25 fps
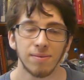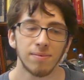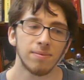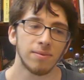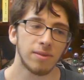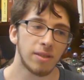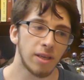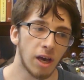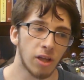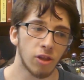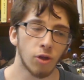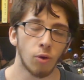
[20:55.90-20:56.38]

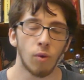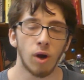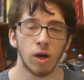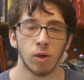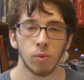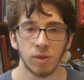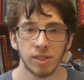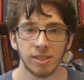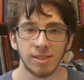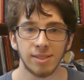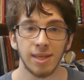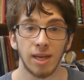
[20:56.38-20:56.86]
The other one
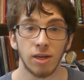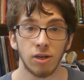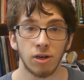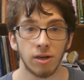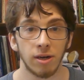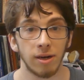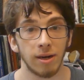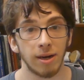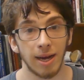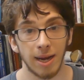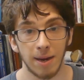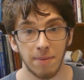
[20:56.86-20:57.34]
was
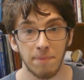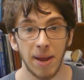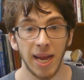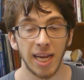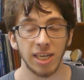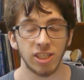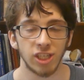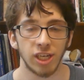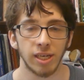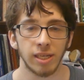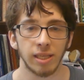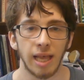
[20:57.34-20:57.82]
Sinner in
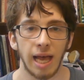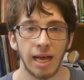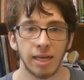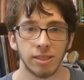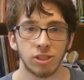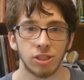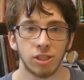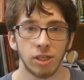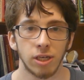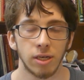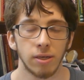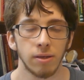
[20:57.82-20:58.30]
Beijing
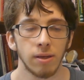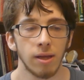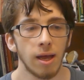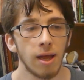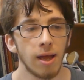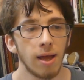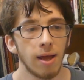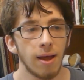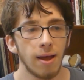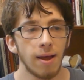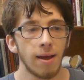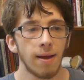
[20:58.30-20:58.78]
last year.
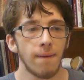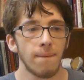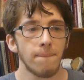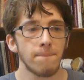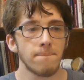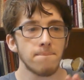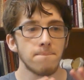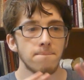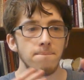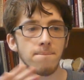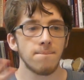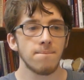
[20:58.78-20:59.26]

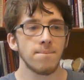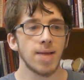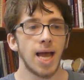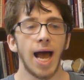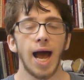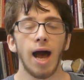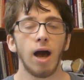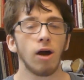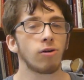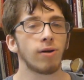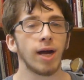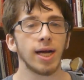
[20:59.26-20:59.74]

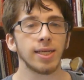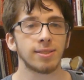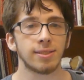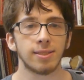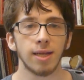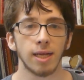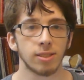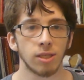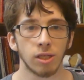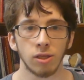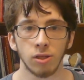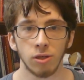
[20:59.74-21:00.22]
Alcaraz
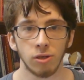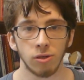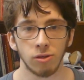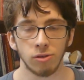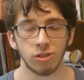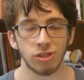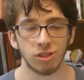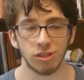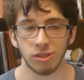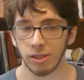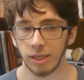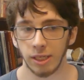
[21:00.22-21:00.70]
doesn't
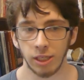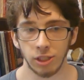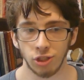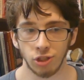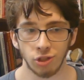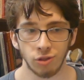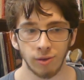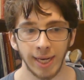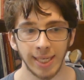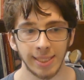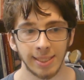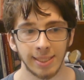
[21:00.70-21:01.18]
lose in
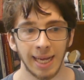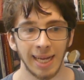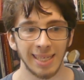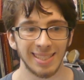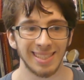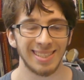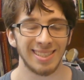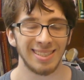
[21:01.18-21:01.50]
straight sets.